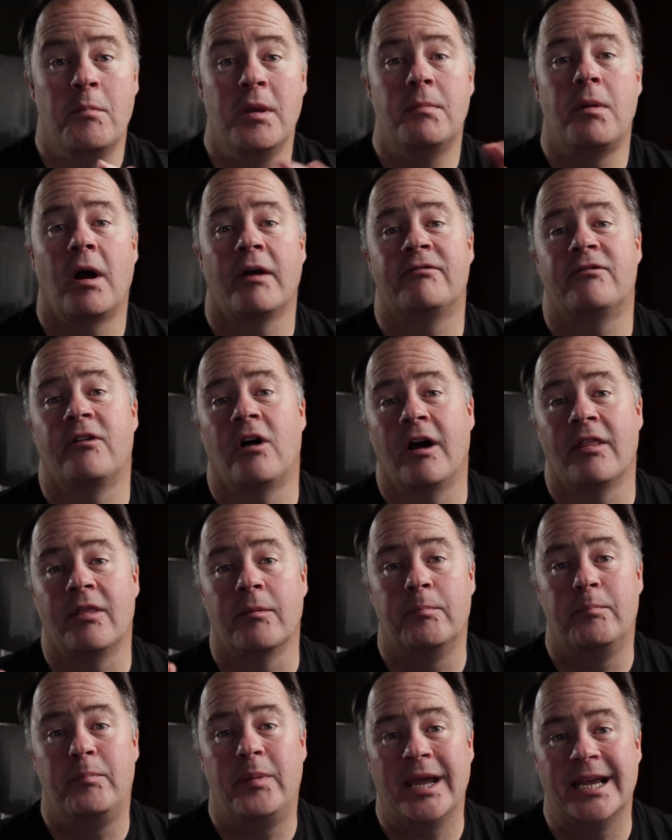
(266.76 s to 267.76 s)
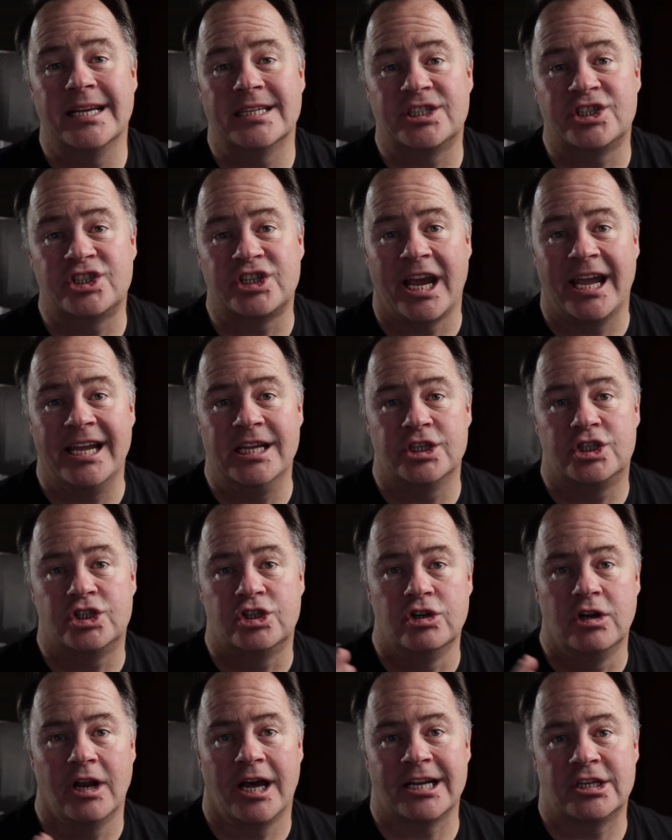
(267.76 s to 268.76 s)
me, by far, the biggest change
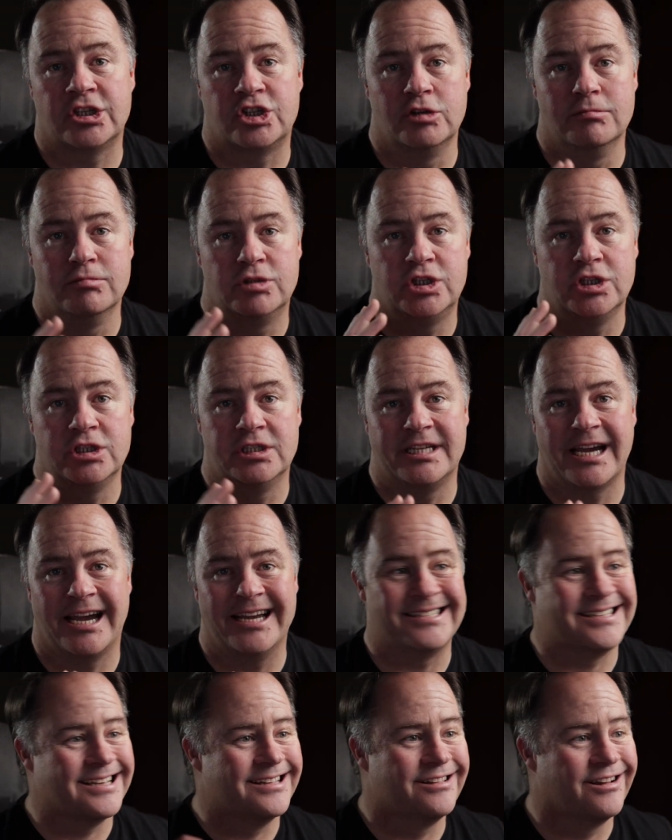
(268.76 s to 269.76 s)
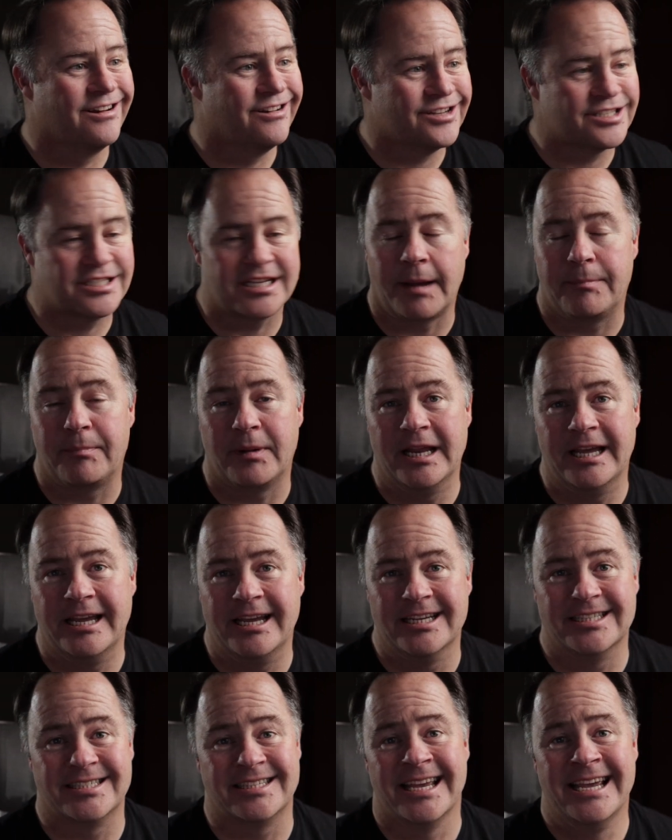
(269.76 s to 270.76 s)
to Lightroom to date in the last couple of
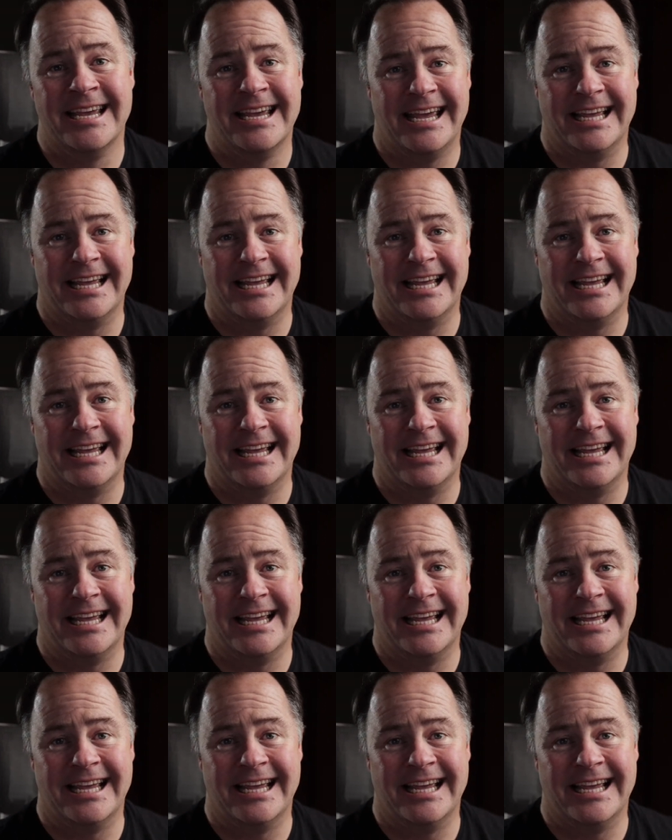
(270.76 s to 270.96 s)
years